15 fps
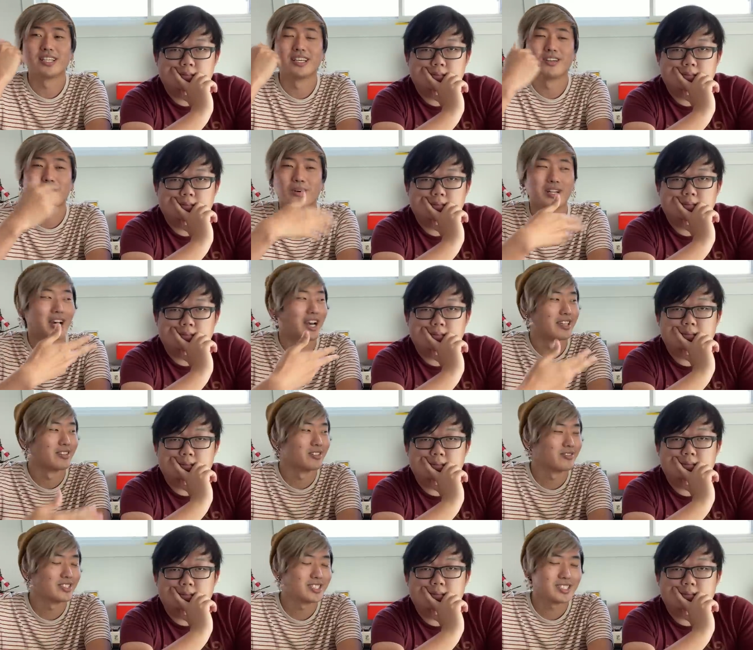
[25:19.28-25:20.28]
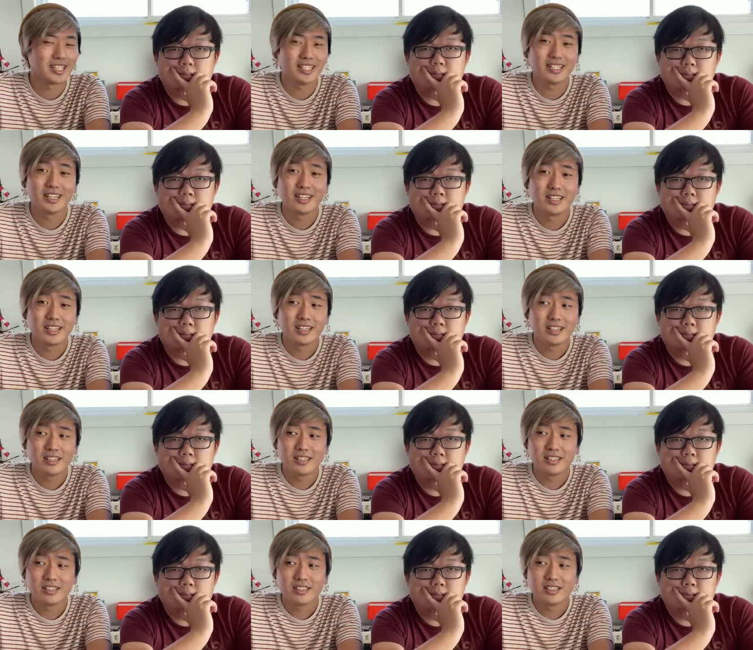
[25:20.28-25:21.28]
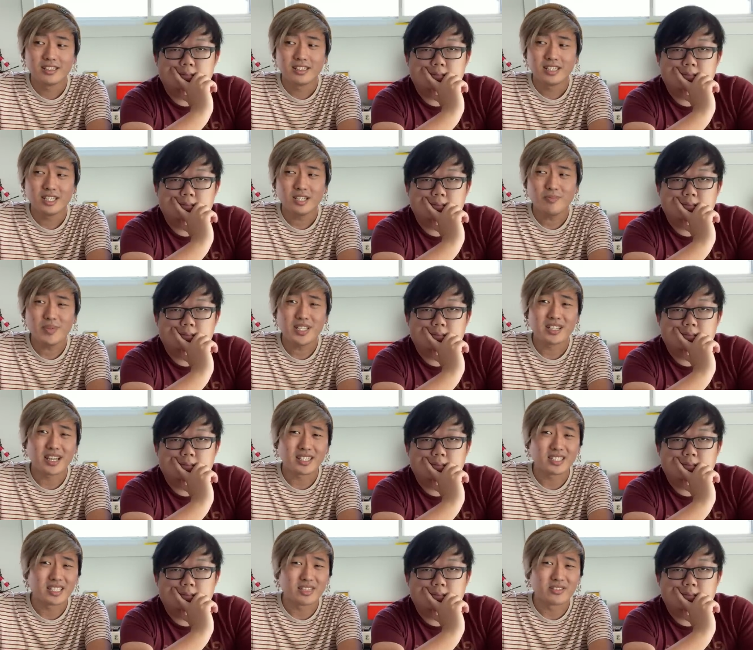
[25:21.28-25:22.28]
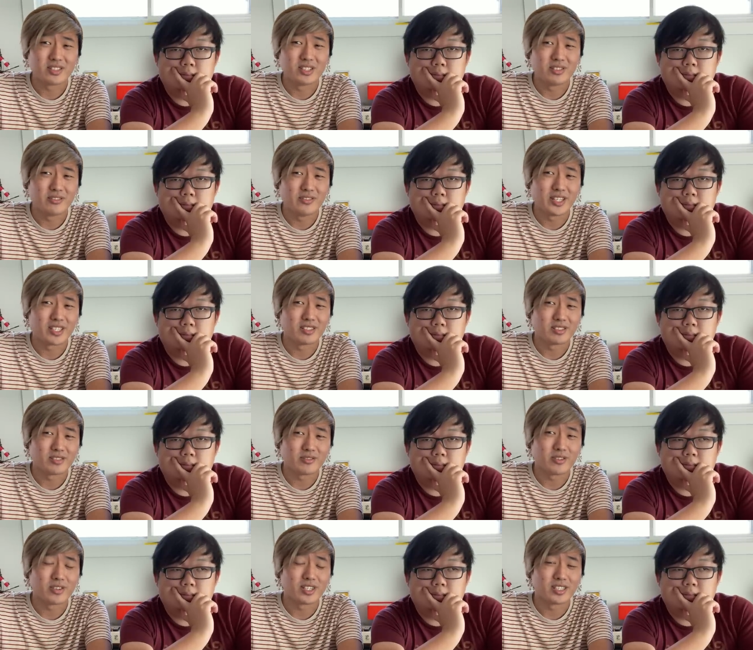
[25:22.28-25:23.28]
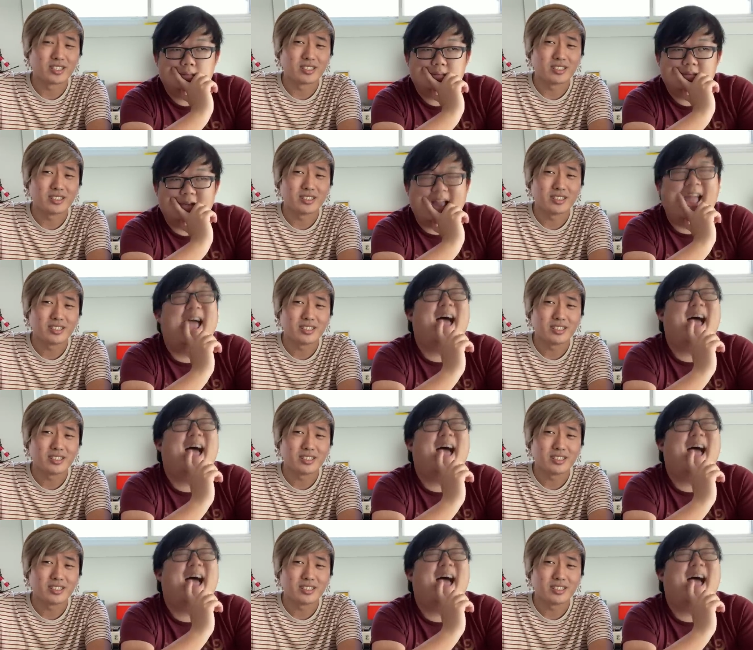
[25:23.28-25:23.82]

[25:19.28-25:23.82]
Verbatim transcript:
Speaker 1: said, what either of us said, mm -hmm be nice to have good figures for it.